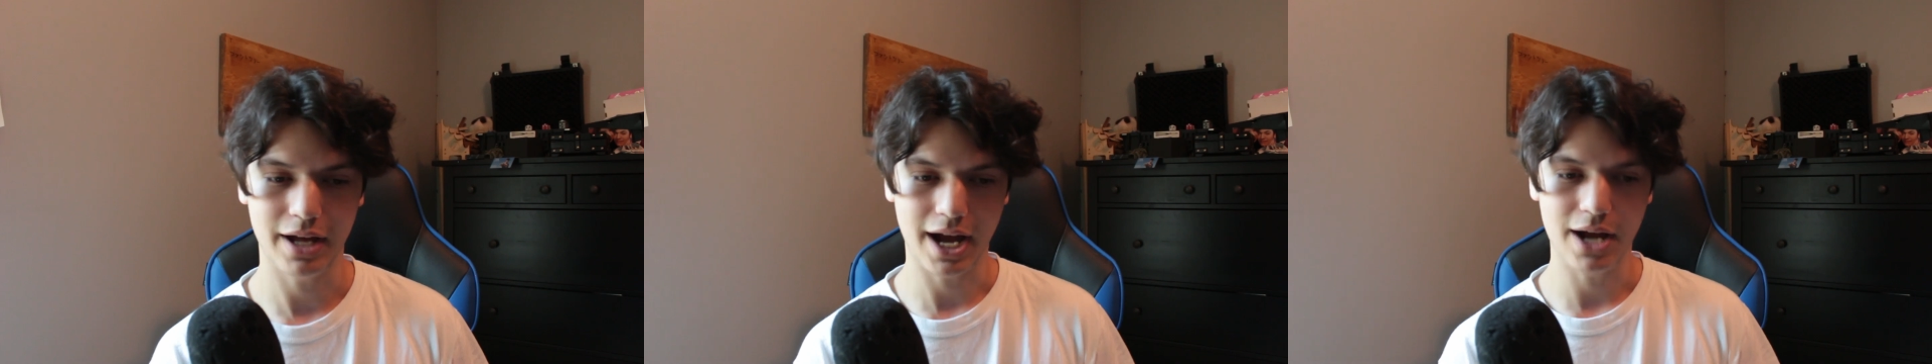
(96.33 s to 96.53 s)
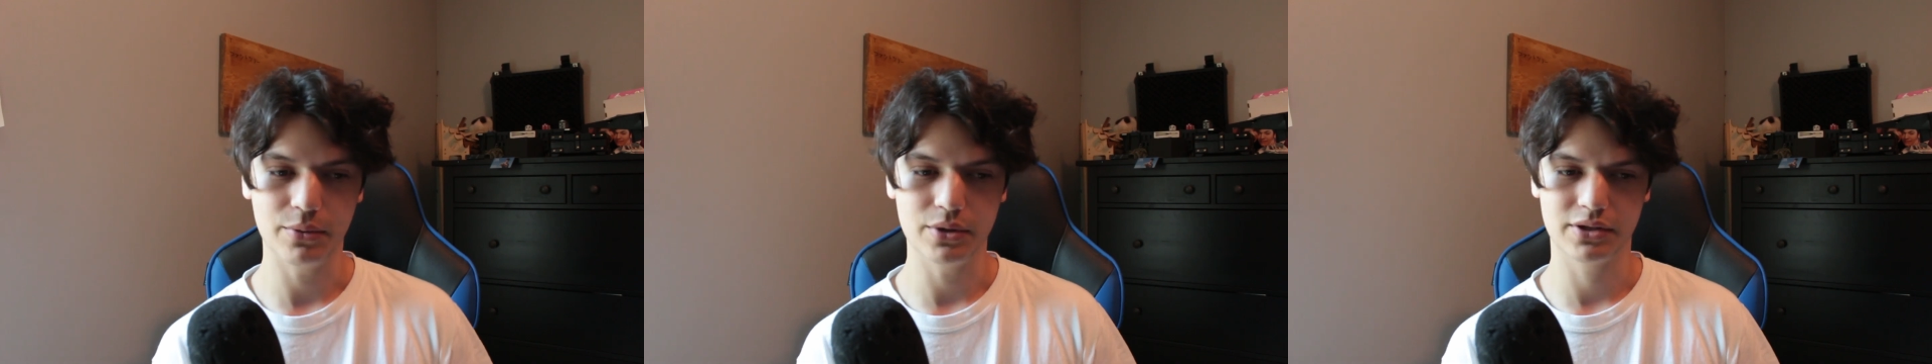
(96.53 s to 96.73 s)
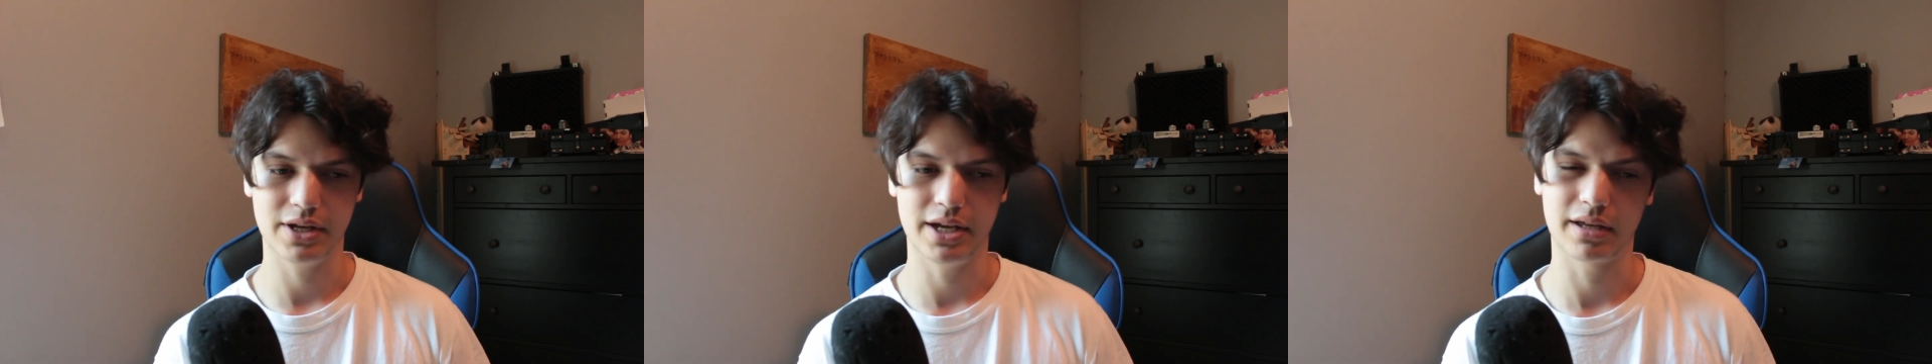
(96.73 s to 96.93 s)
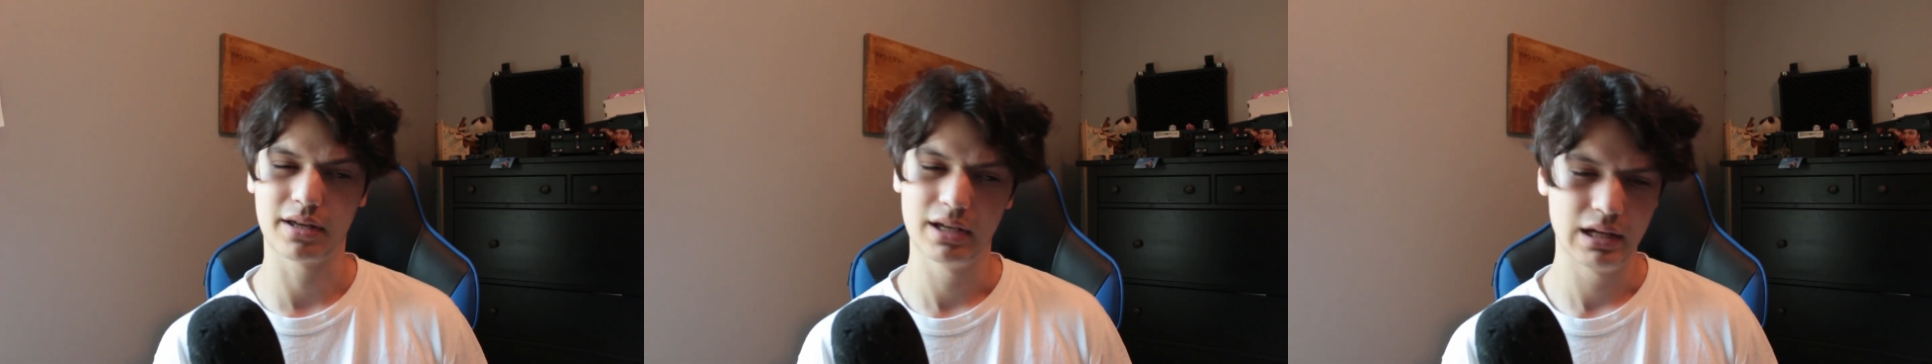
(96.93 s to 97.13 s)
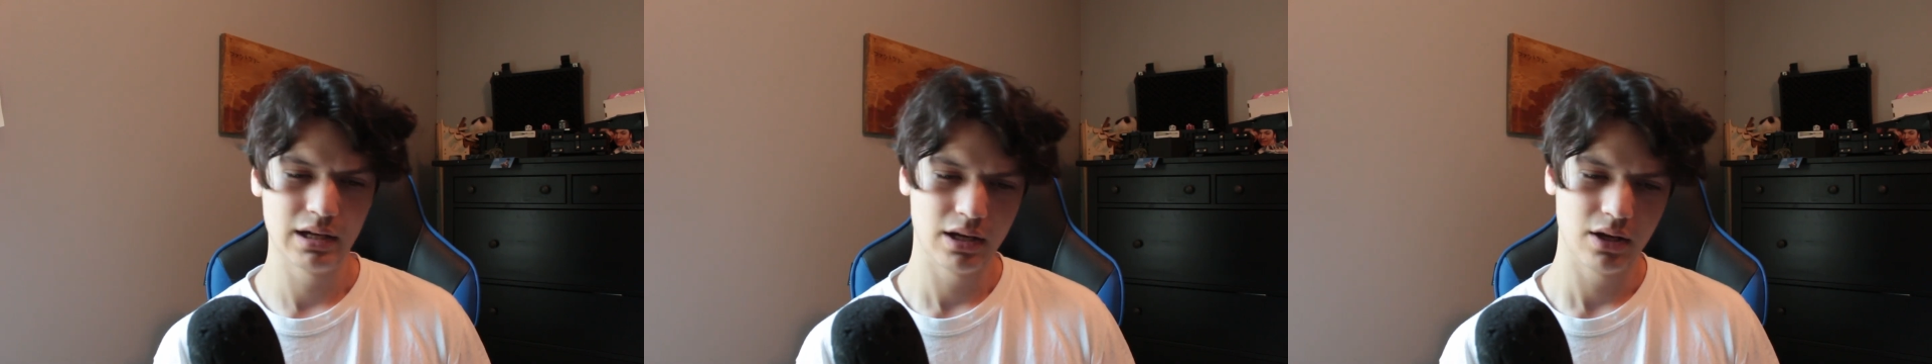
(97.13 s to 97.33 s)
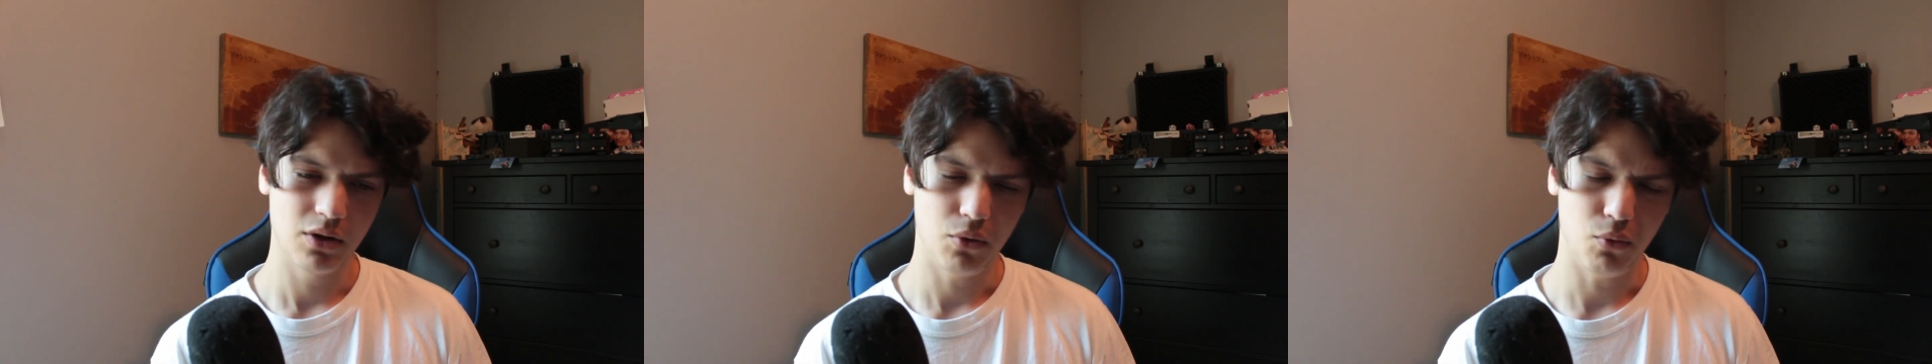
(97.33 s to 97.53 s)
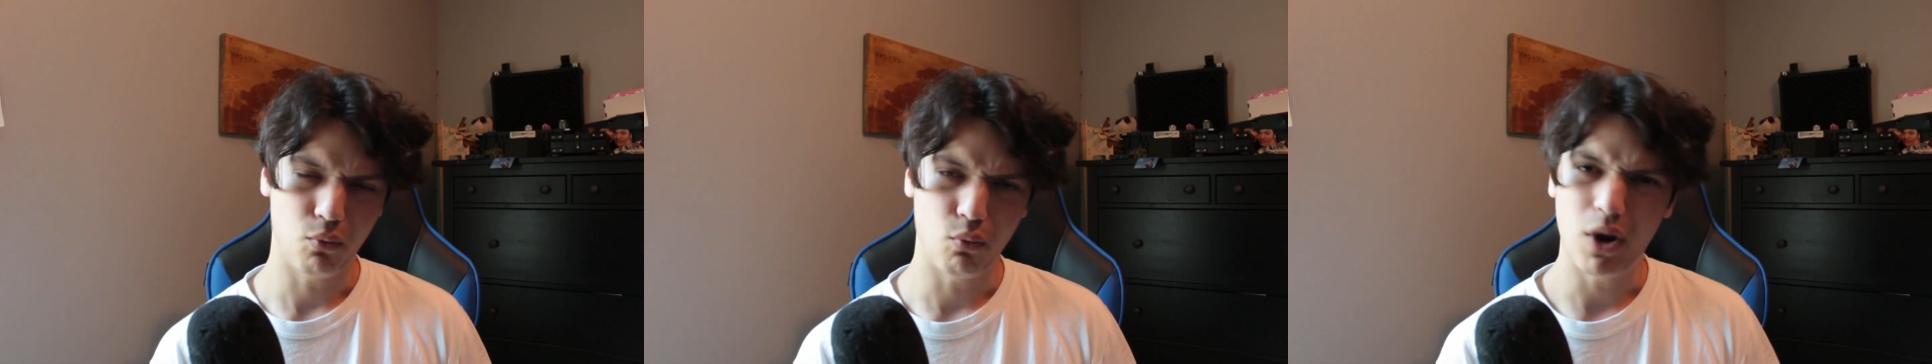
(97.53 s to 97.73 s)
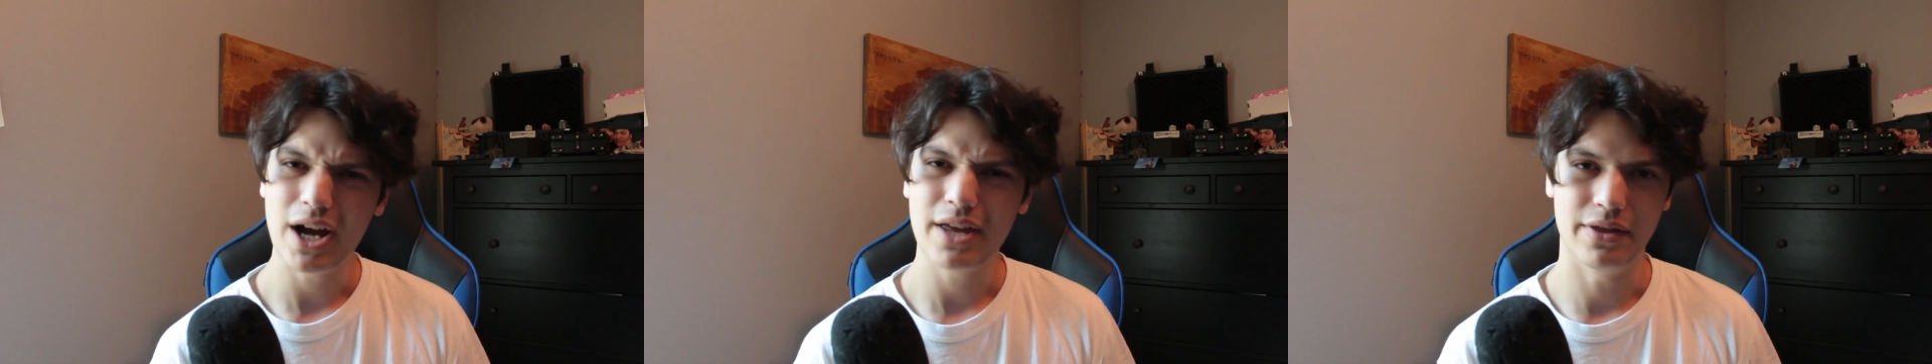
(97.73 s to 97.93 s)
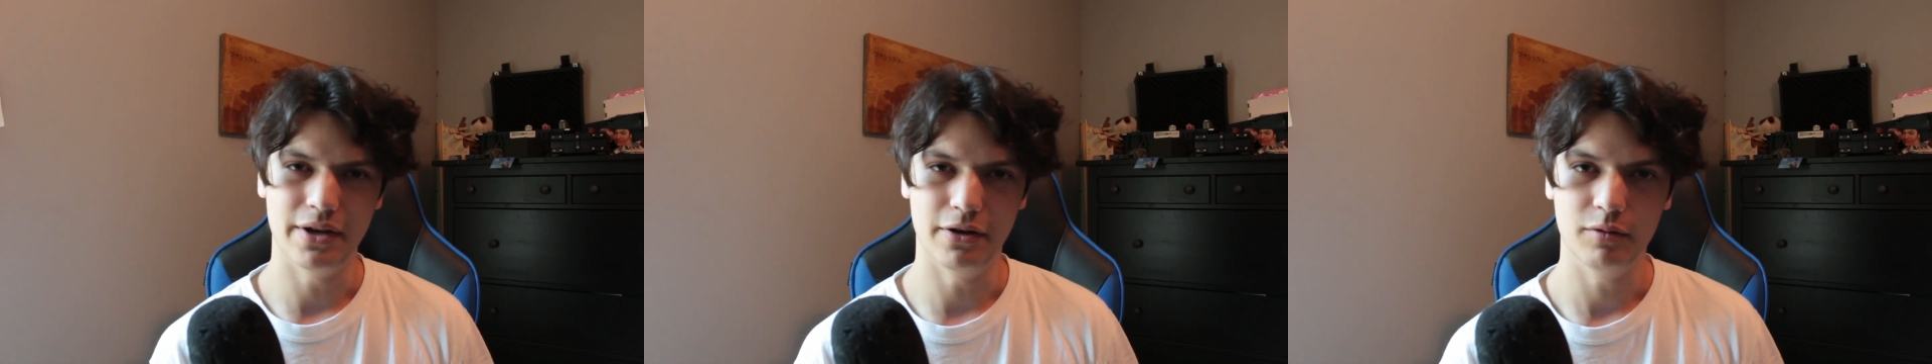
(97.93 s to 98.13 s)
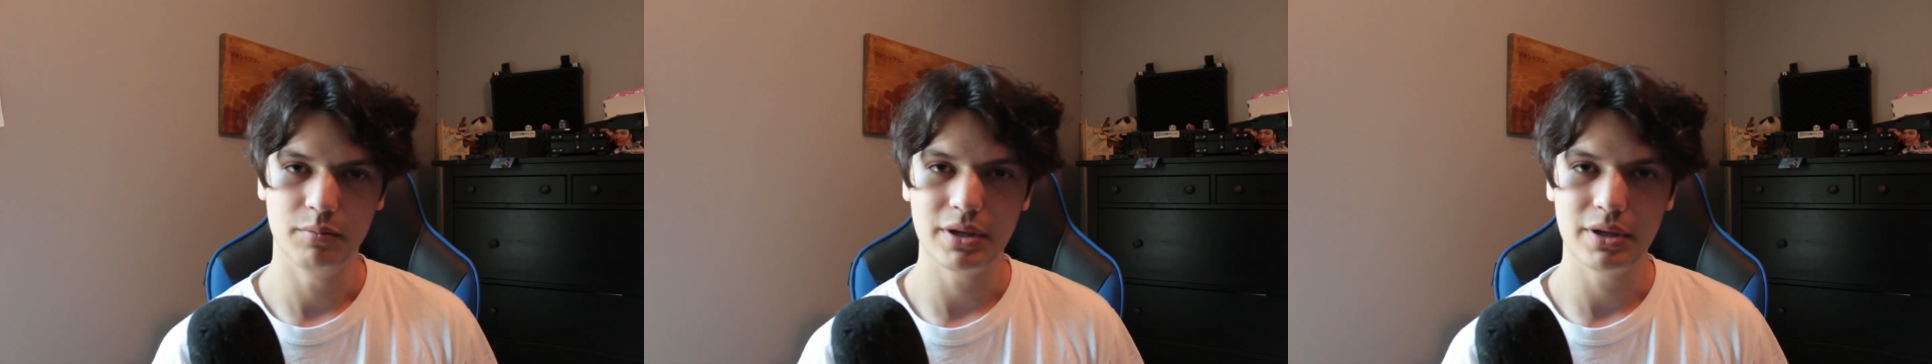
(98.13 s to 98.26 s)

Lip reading: I was like, why though?